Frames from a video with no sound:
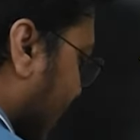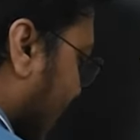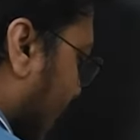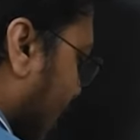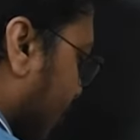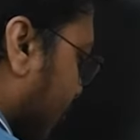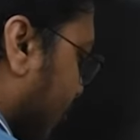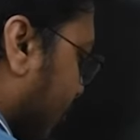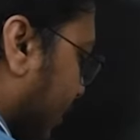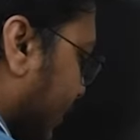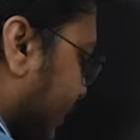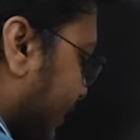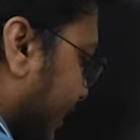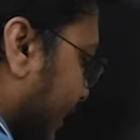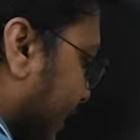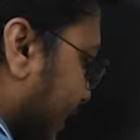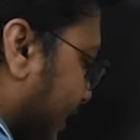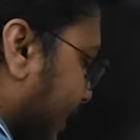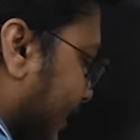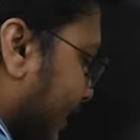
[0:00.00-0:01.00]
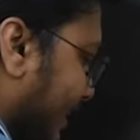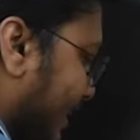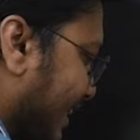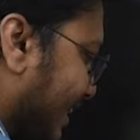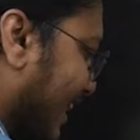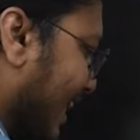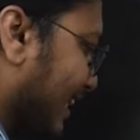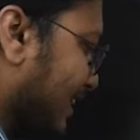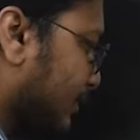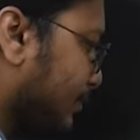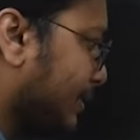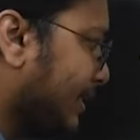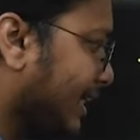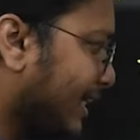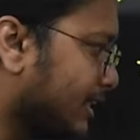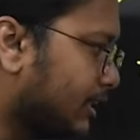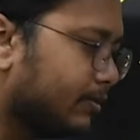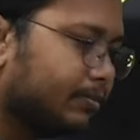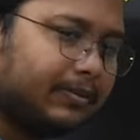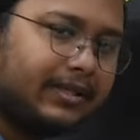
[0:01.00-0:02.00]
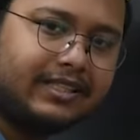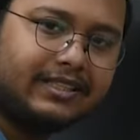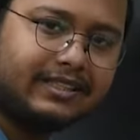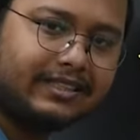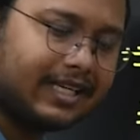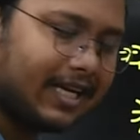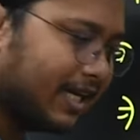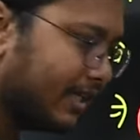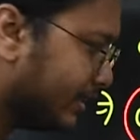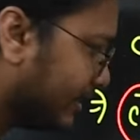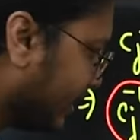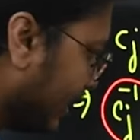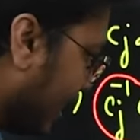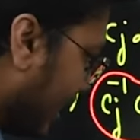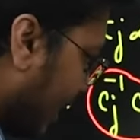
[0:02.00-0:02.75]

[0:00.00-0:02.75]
alpha j, it has been expressed as